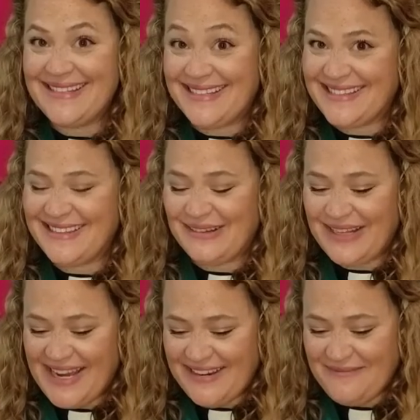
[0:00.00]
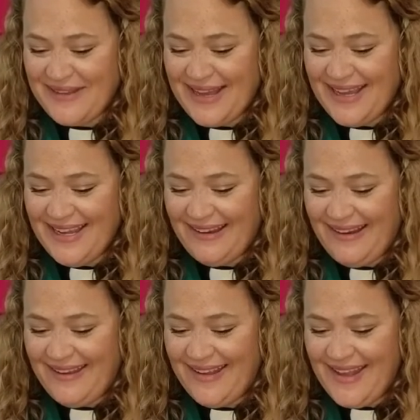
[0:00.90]
this little light of
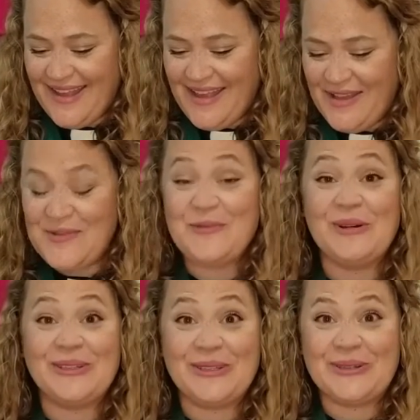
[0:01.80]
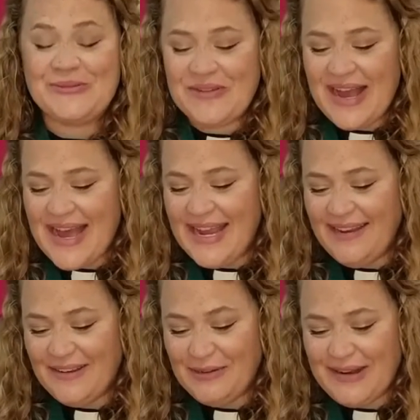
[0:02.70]
mine? Well, you're
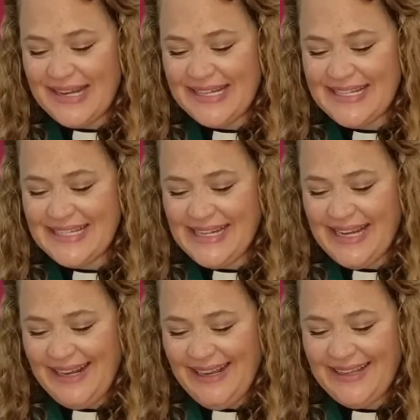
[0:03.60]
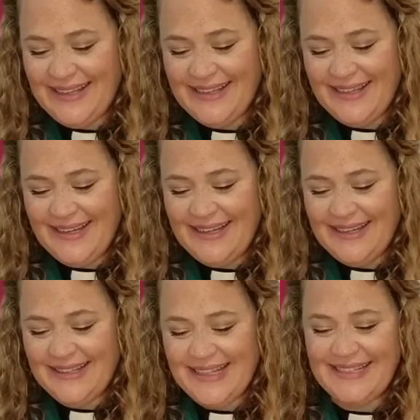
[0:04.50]
right. Are you ready to sing?
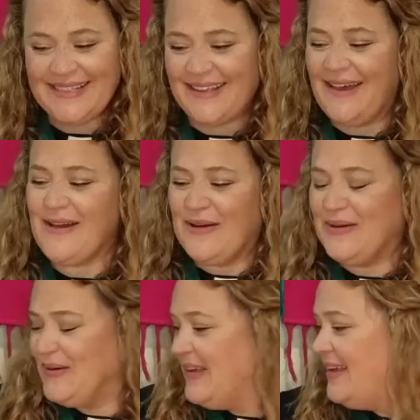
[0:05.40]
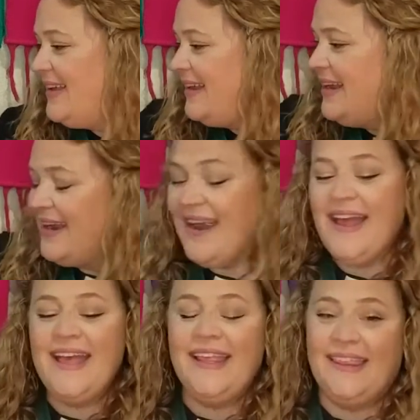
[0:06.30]
Let's go.
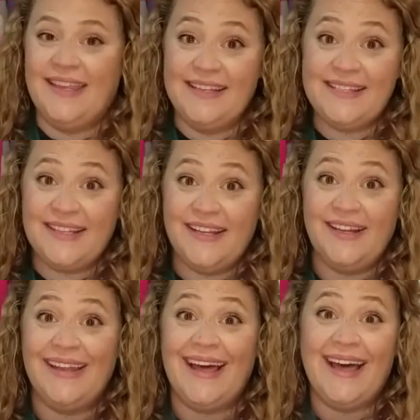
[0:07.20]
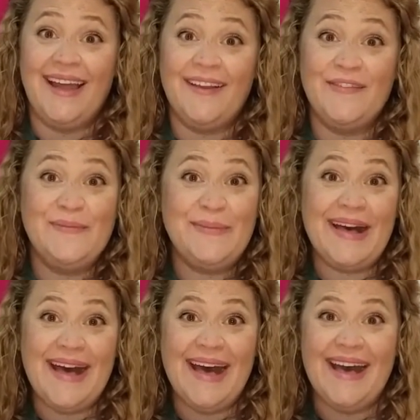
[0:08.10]
This little light of
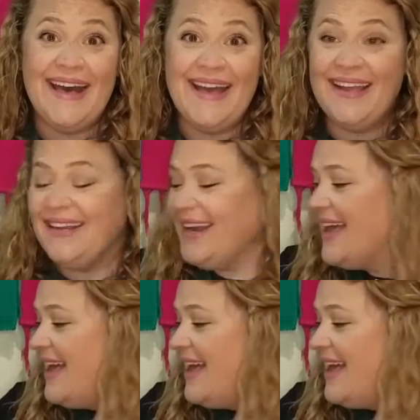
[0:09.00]
mine,